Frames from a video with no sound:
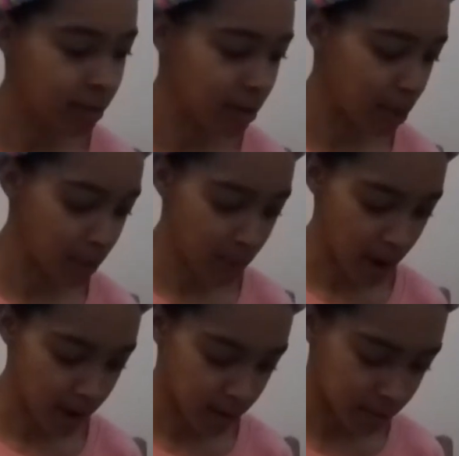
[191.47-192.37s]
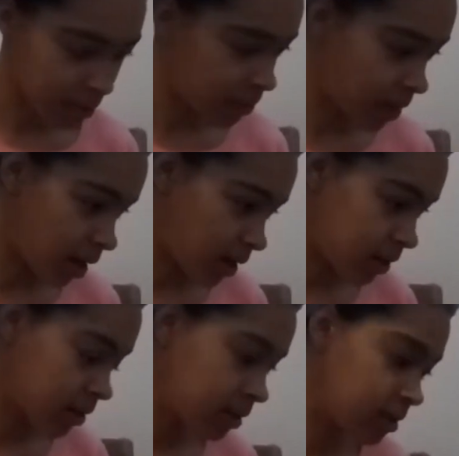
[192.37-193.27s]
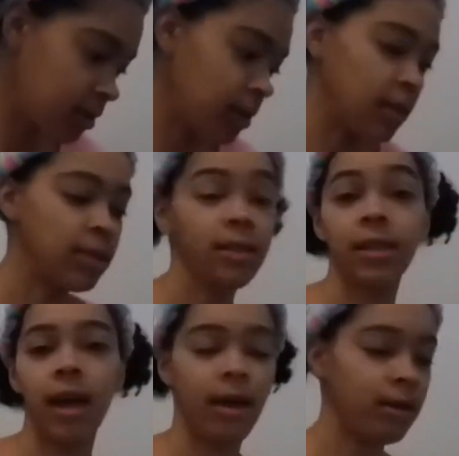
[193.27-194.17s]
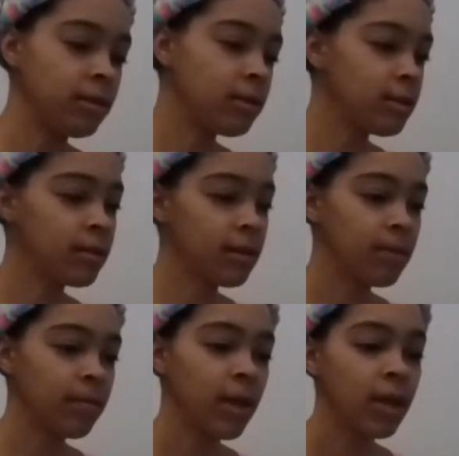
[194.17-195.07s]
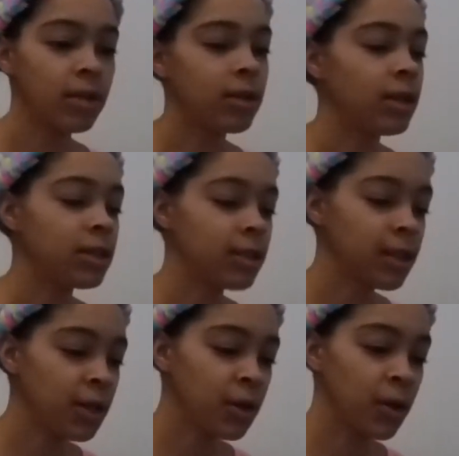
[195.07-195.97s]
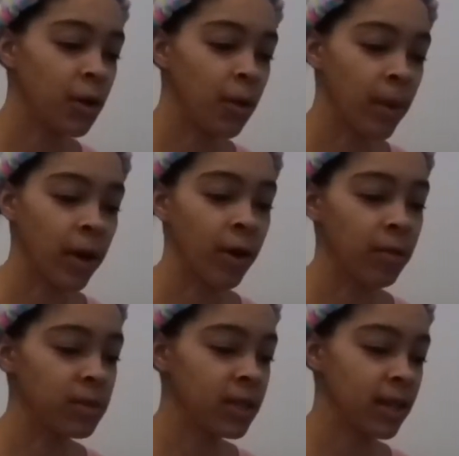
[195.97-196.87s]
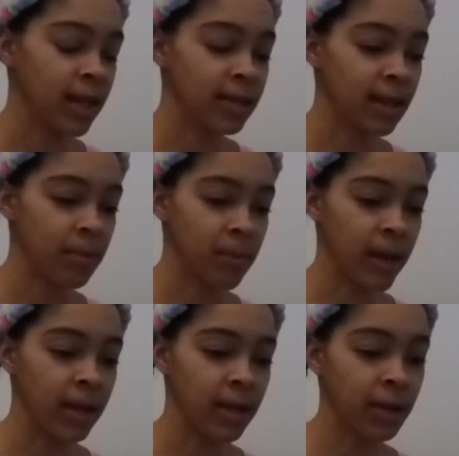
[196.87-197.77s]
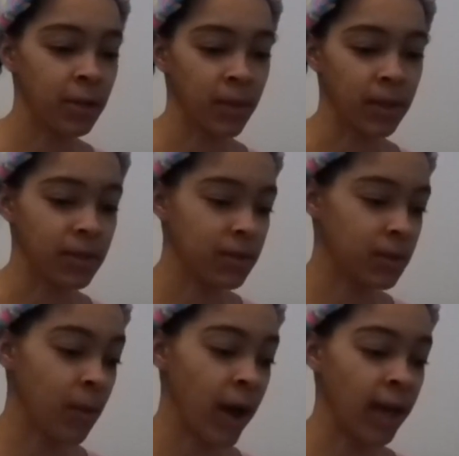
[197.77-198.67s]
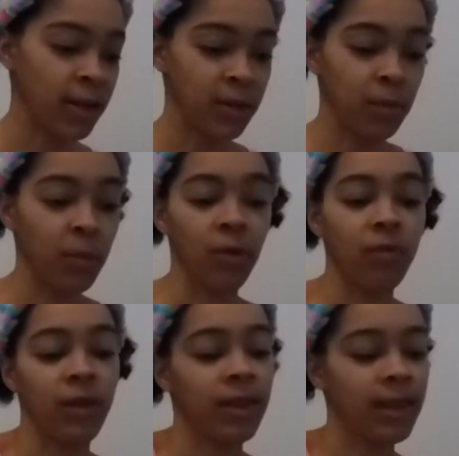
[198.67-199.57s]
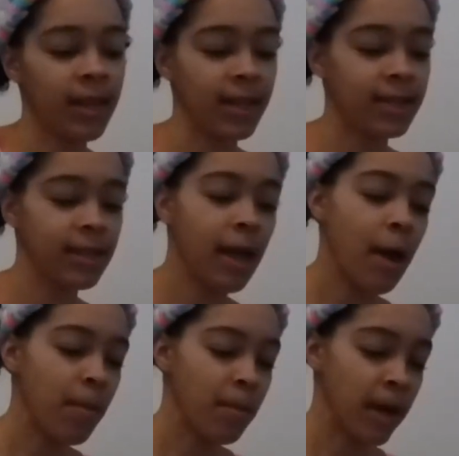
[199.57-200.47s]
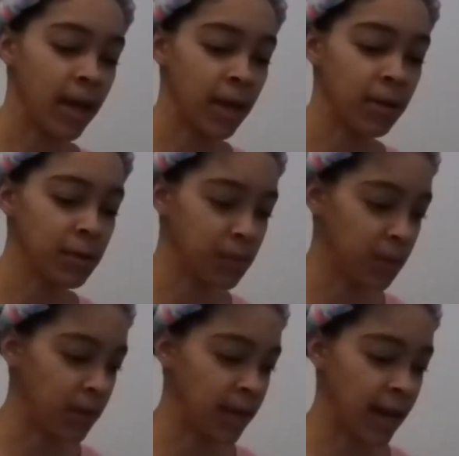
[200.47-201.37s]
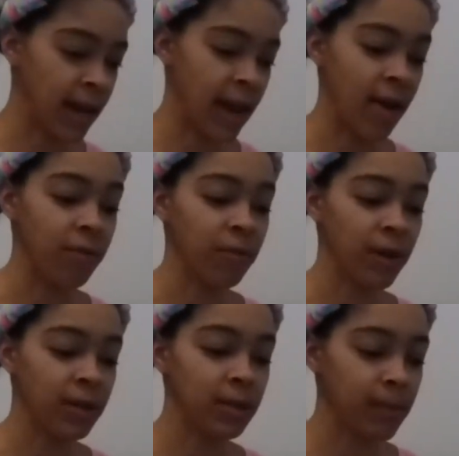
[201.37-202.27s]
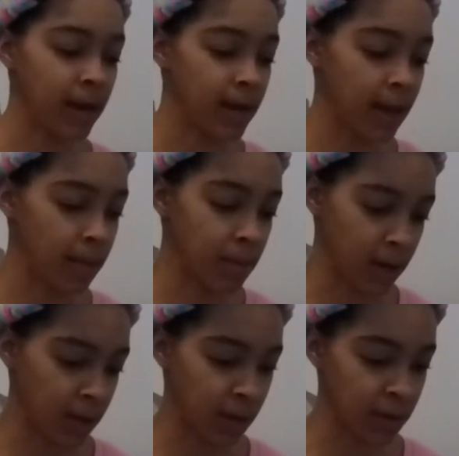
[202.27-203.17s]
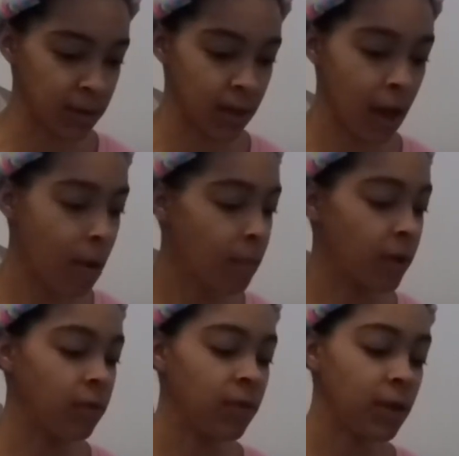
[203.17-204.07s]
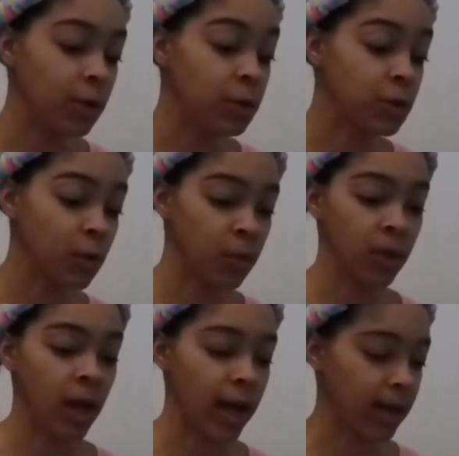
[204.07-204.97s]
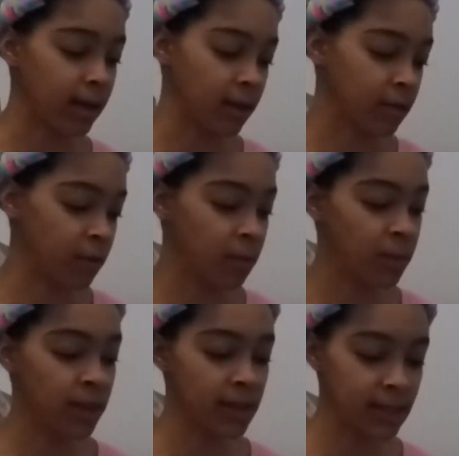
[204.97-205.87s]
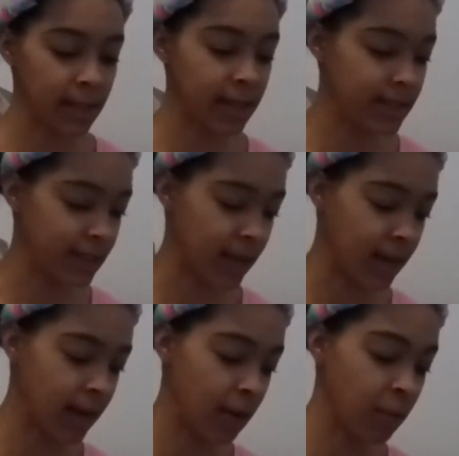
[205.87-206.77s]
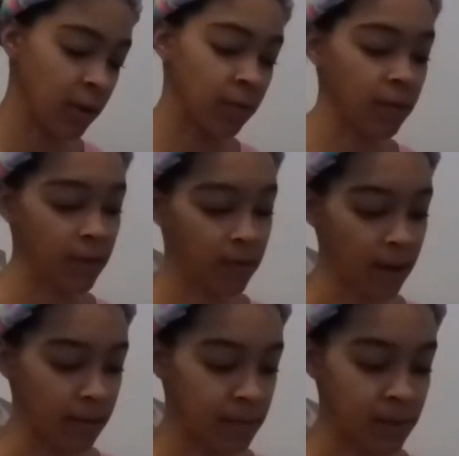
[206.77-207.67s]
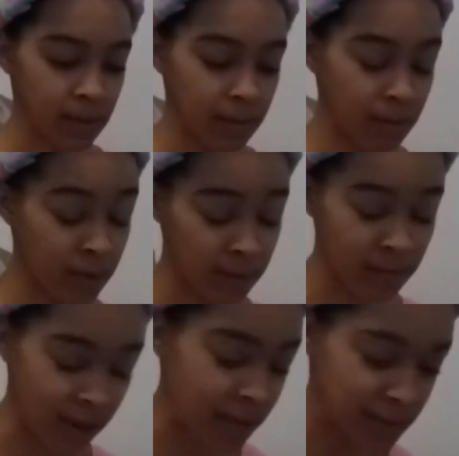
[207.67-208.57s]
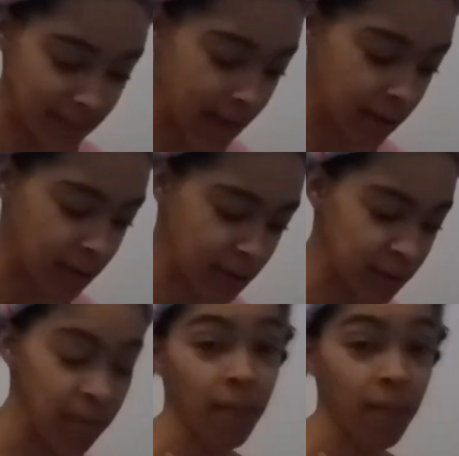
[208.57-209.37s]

the back of the box, it says not just any girl, my arms and legs can bend and twist so I can do more fun things. My hair is rooted and I have French mani and pedicures. My feet are so real I can leave footprints in the sand and wear flip-flop flip-flop sandals.